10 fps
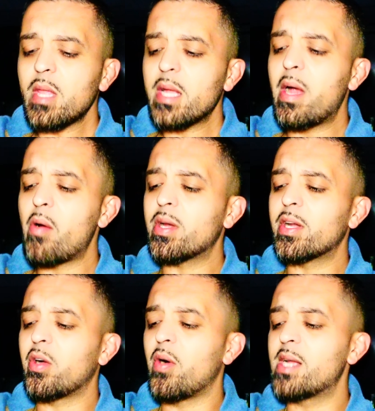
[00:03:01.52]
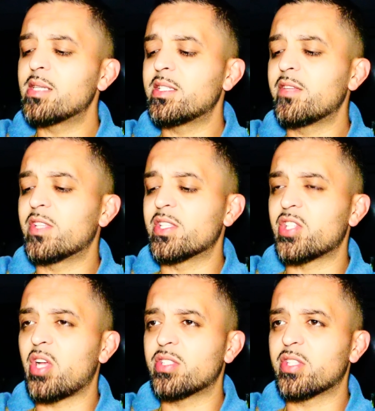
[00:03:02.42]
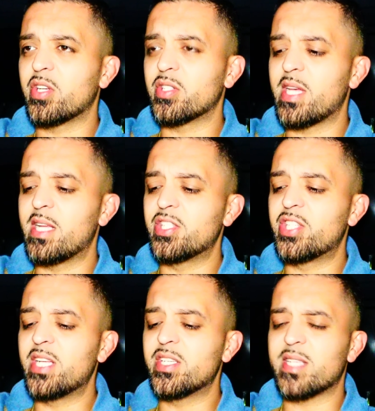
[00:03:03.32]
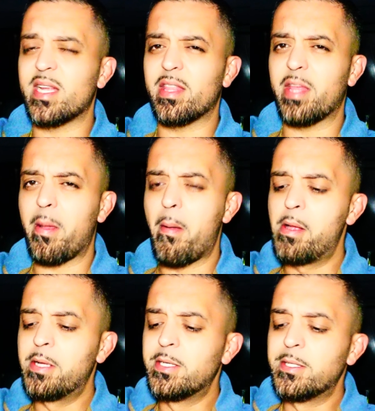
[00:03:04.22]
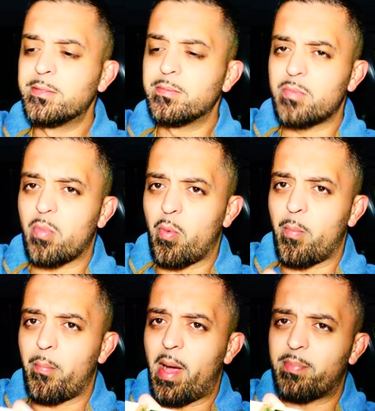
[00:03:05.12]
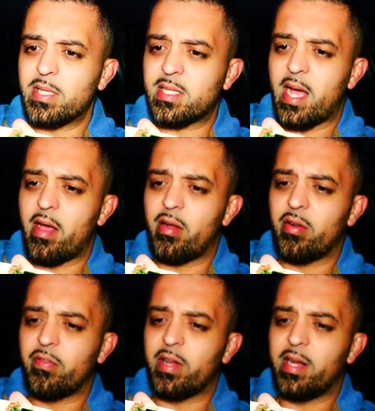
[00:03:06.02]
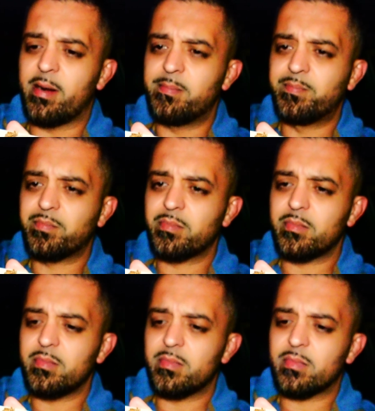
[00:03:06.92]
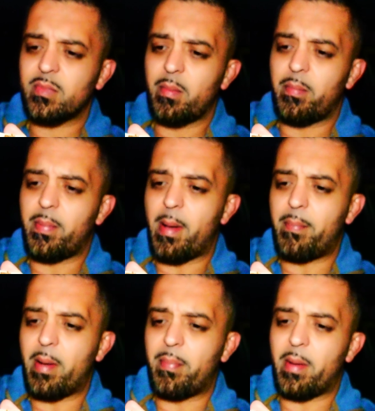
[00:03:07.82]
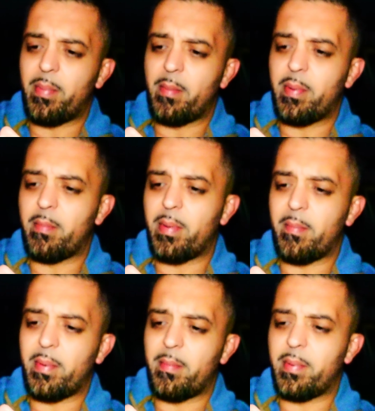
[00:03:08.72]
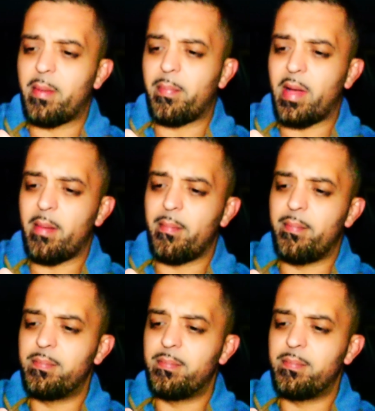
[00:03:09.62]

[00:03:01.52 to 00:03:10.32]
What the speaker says: Now we're gonna go ahead and see if the salsa goes ahead and changes anything. Pop this guy on over here. Bop, bop, bop, bop, bop, bop, bop, bop, bop.